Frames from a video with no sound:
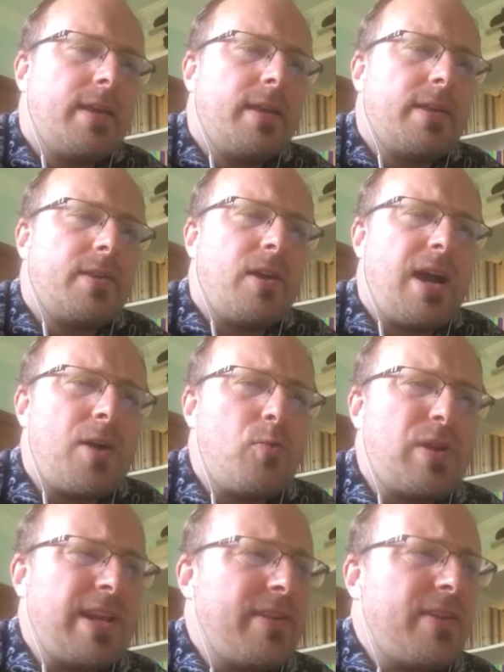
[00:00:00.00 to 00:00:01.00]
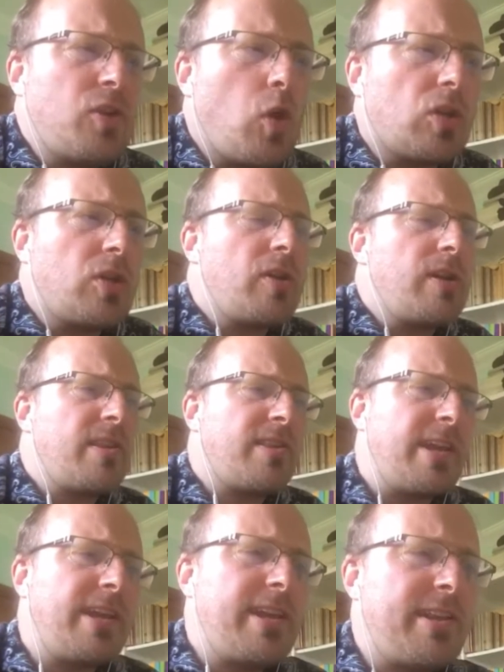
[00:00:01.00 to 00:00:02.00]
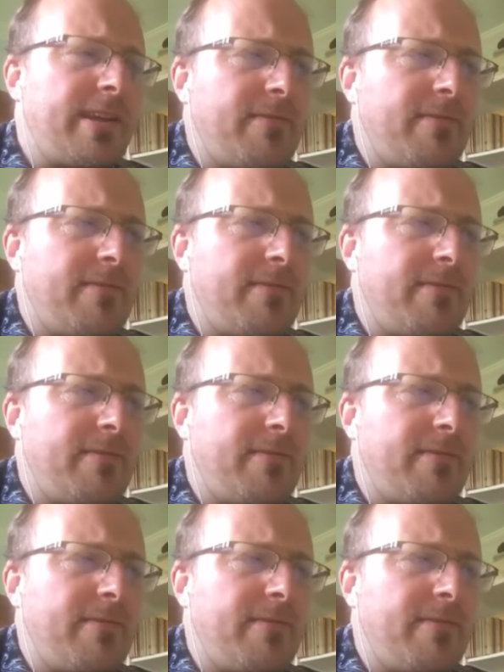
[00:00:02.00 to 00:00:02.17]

So how did the doctoral studies